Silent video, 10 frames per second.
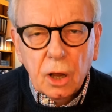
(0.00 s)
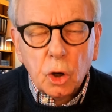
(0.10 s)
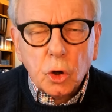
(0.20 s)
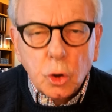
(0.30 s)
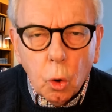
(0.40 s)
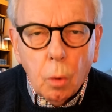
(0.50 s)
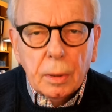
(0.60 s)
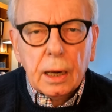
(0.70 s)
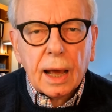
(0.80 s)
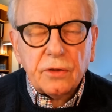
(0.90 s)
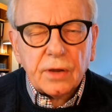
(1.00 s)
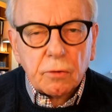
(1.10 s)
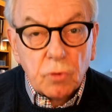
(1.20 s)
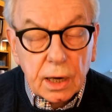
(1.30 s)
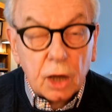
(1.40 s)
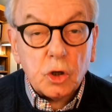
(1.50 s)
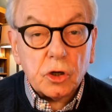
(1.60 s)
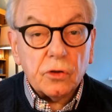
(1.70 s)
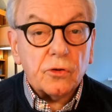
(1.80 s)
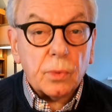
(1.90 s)
normalising
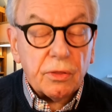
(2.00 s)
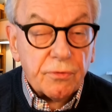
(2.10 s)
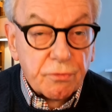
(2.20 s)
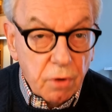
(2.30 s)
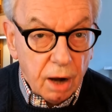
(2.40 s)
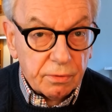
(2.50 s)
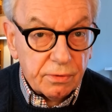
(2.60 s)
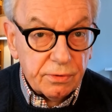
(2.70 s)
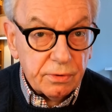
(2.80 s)
relations with France.